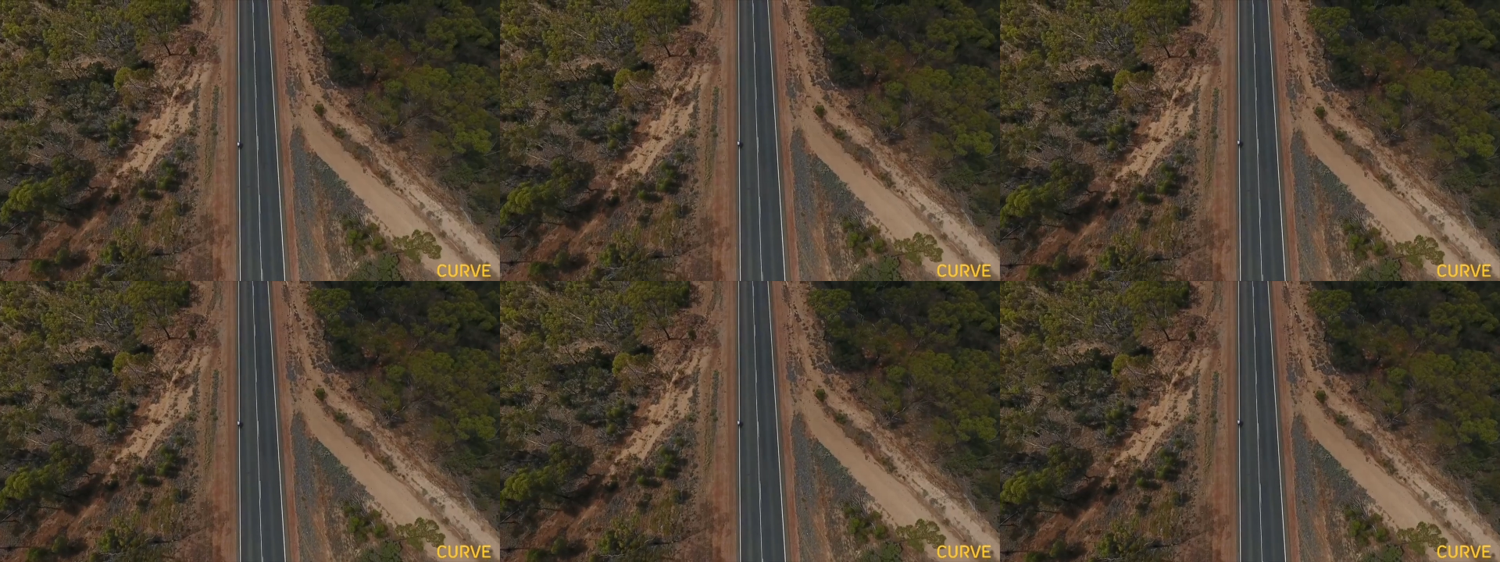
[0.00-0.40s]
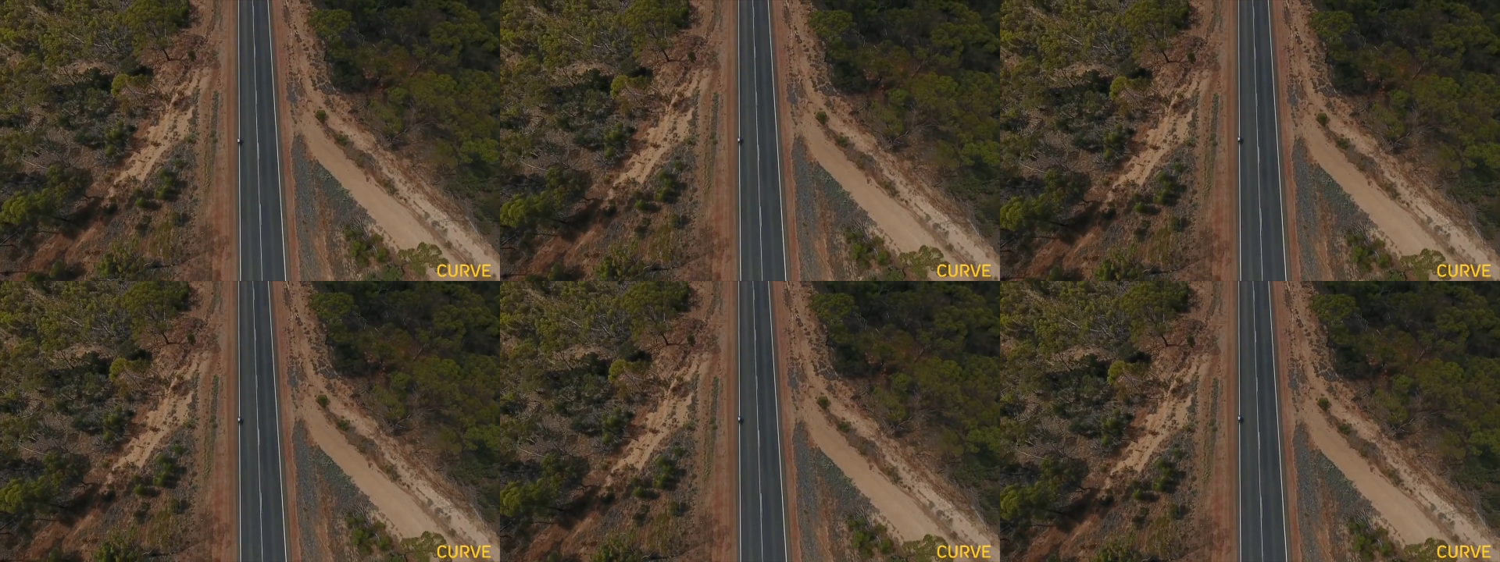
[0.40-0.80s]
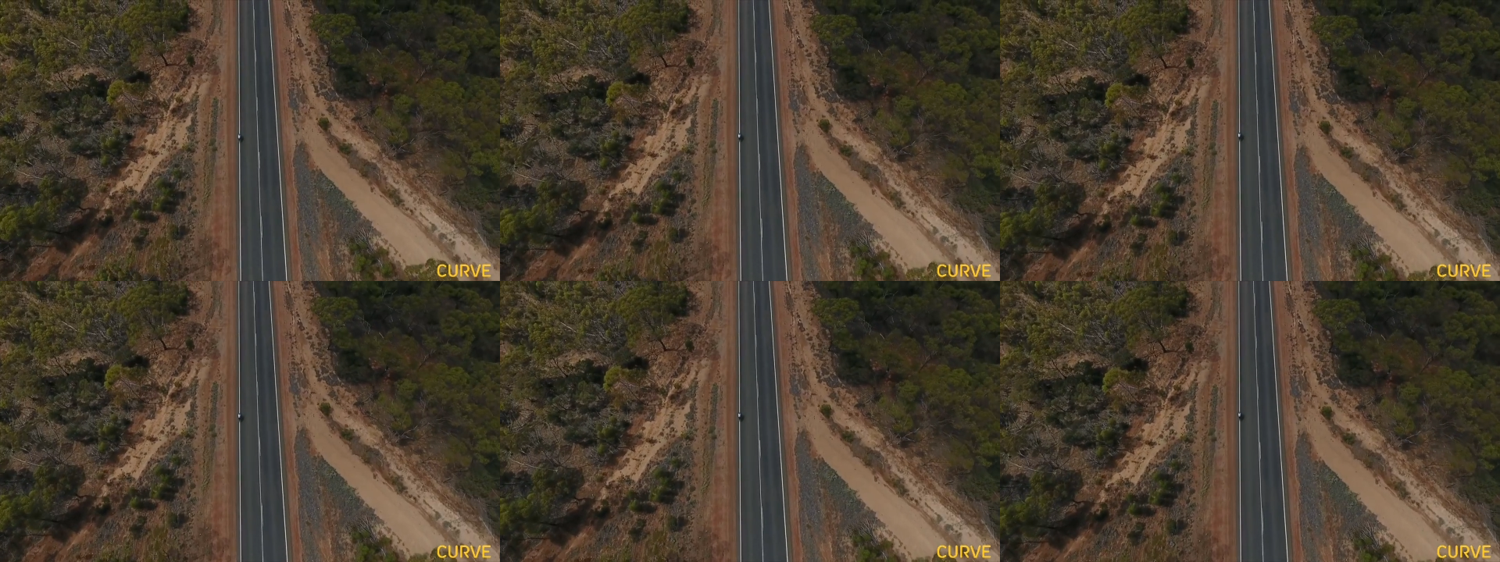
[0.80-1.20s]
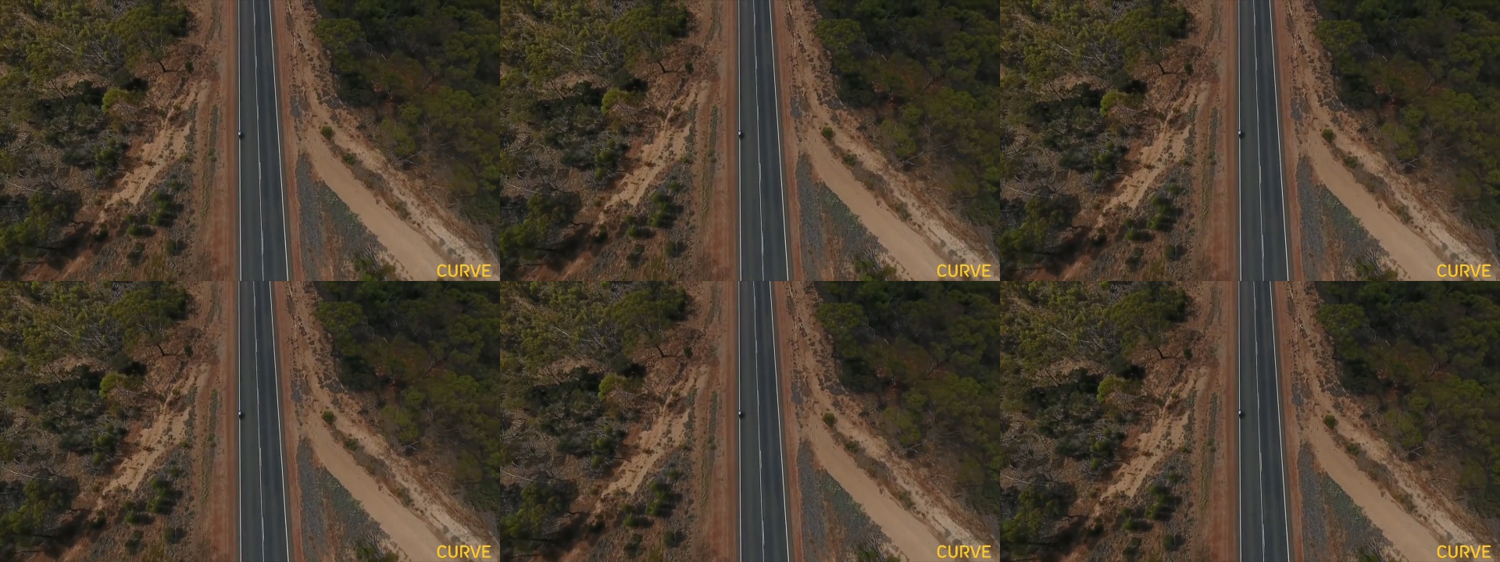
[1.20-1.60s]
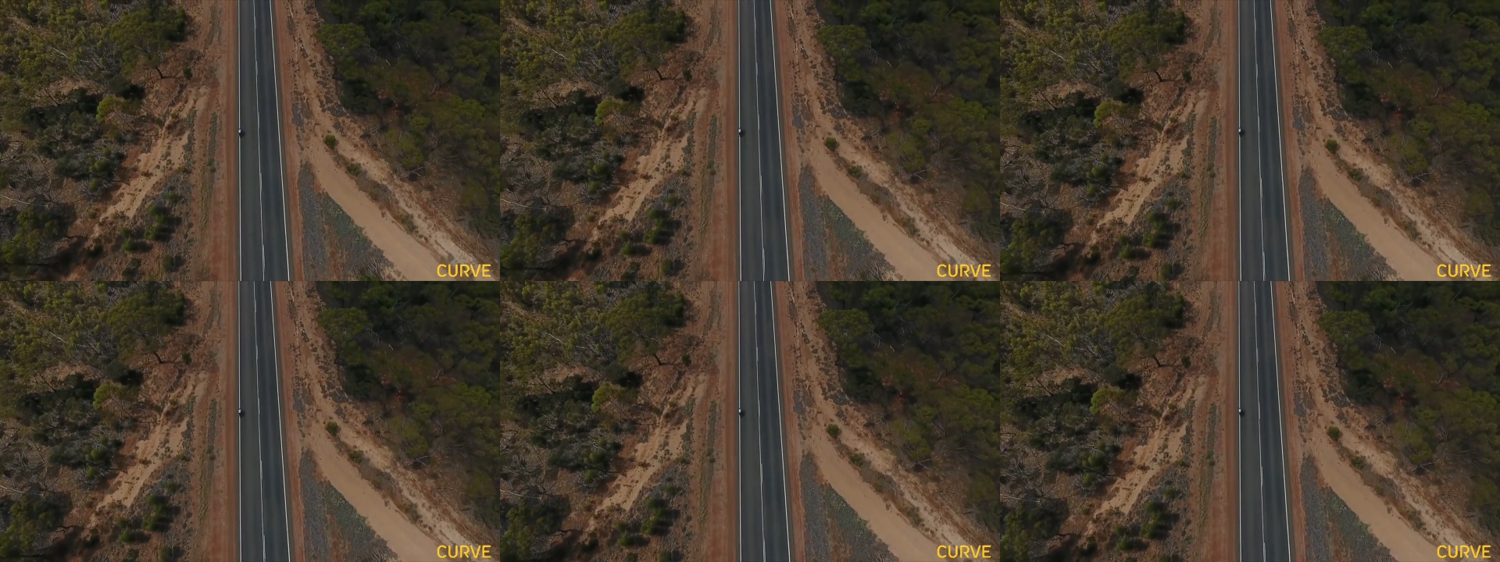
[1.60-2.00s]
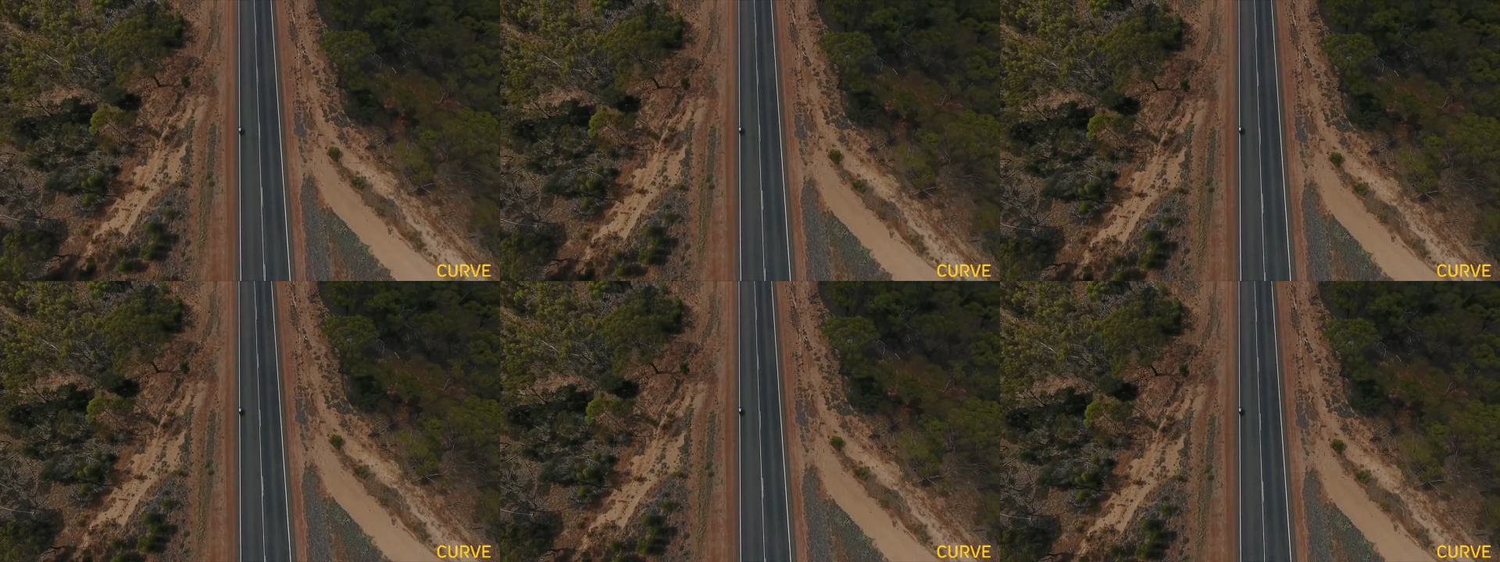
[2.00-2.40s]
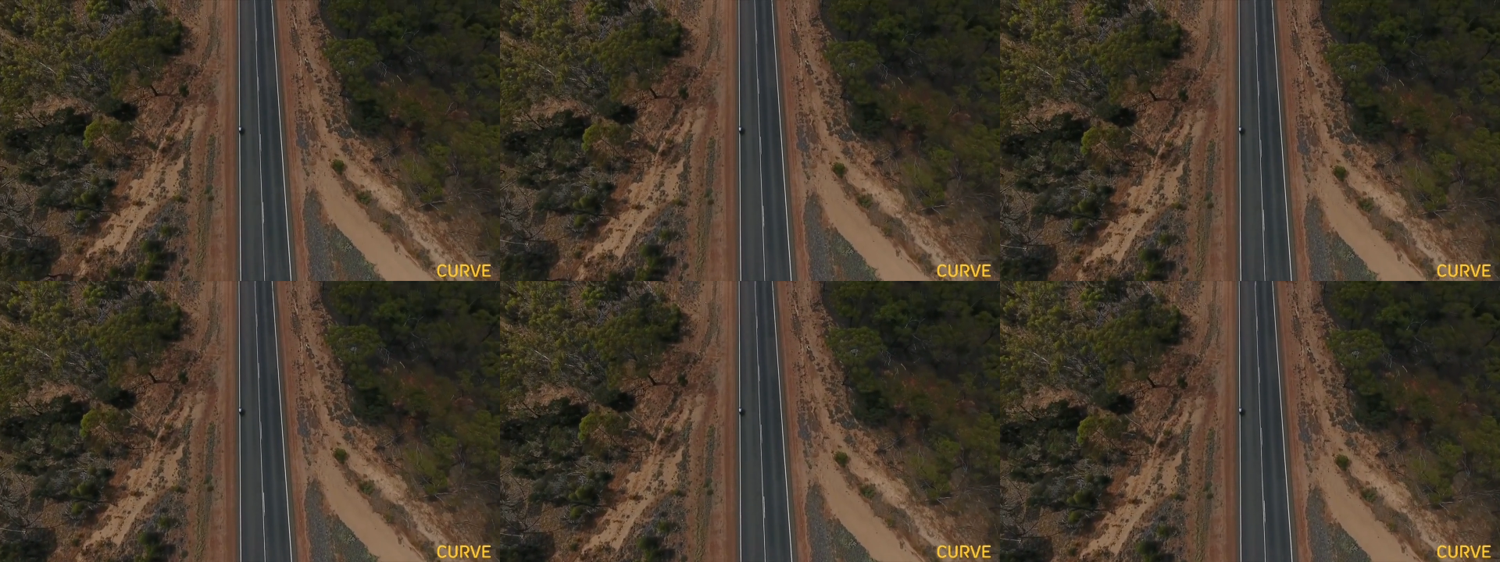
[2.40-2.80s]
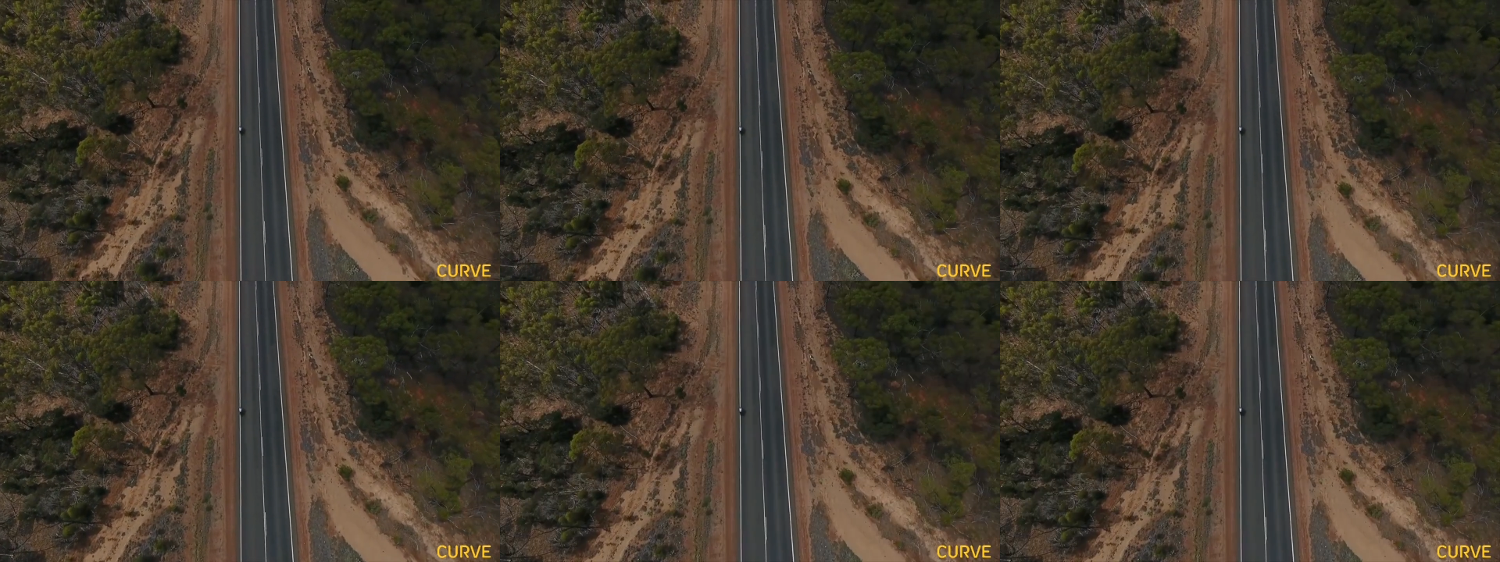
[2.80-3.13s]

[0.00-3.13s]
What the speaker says: No face is visible, so there are no lips to read.